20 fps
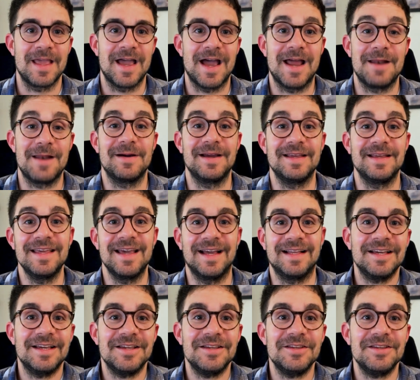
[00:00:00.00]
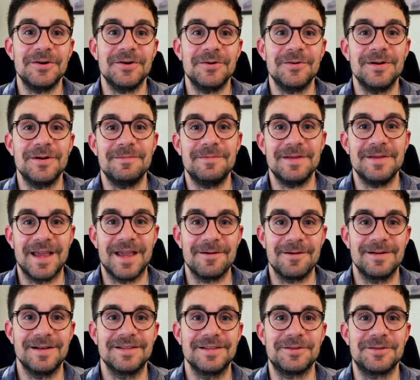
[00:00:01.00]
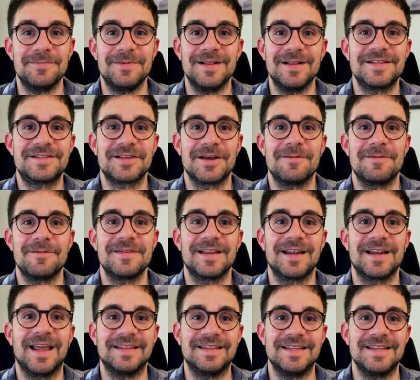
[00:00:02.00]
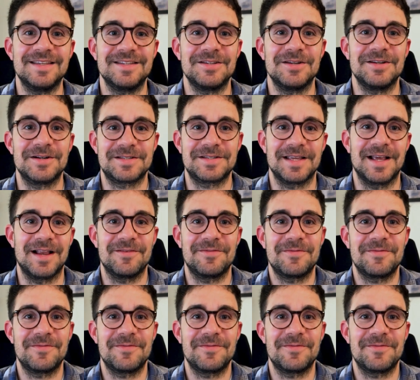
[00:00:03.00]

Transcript: And by the end, you will be able to build something like this yourself.